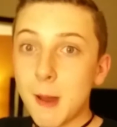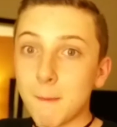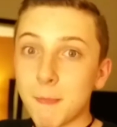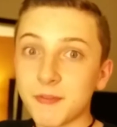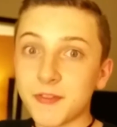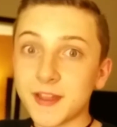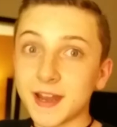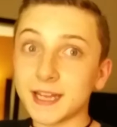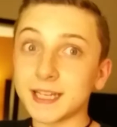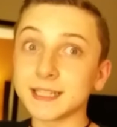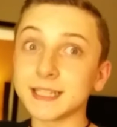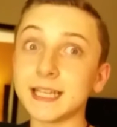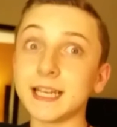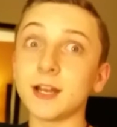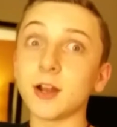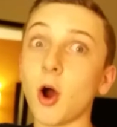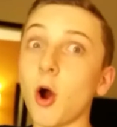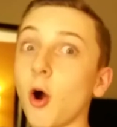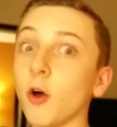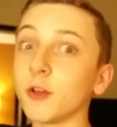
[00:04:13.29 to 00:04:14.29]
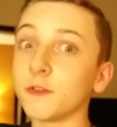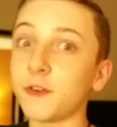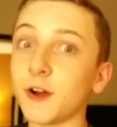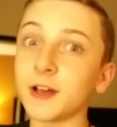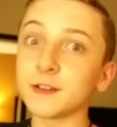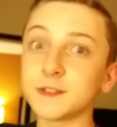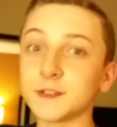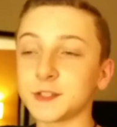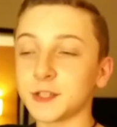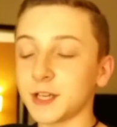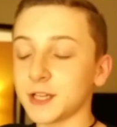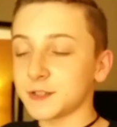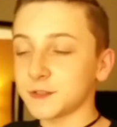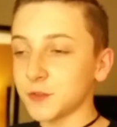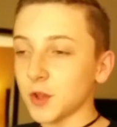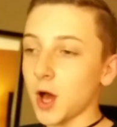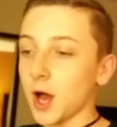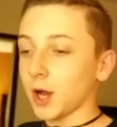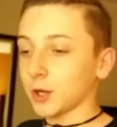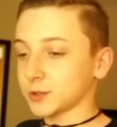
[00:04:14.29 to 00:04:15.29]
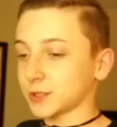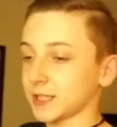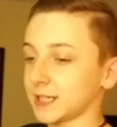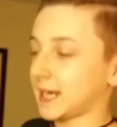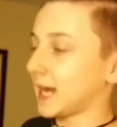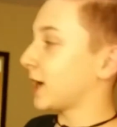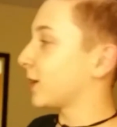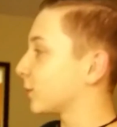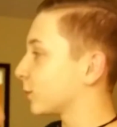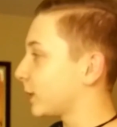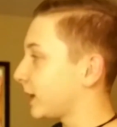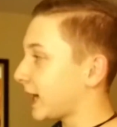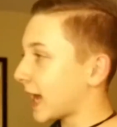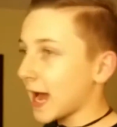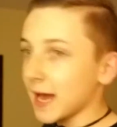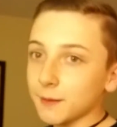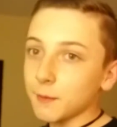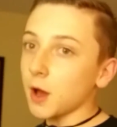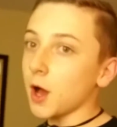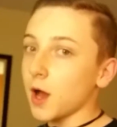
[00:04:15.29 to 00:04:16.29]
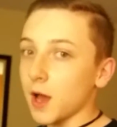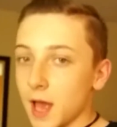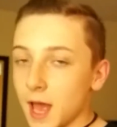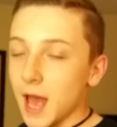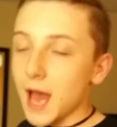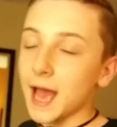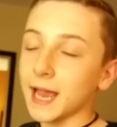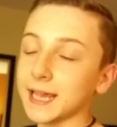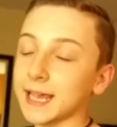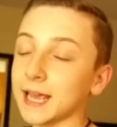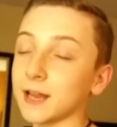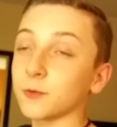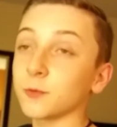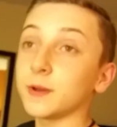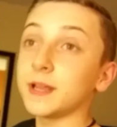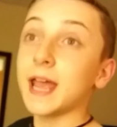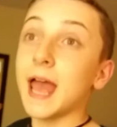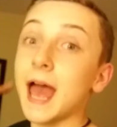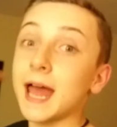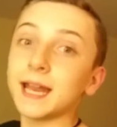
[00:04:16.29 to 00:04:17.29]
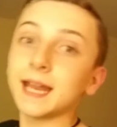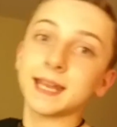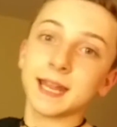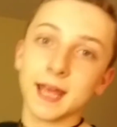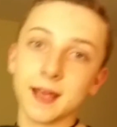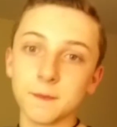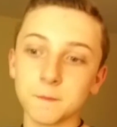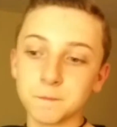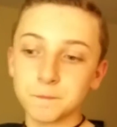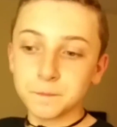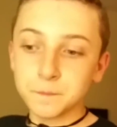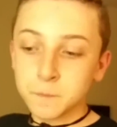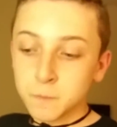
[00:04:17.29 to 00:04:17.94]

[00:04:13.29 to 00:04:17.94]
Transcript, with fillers: But then I deleted all the files yesterday's vlog, so I can't re uh, uh, I can't re-edit it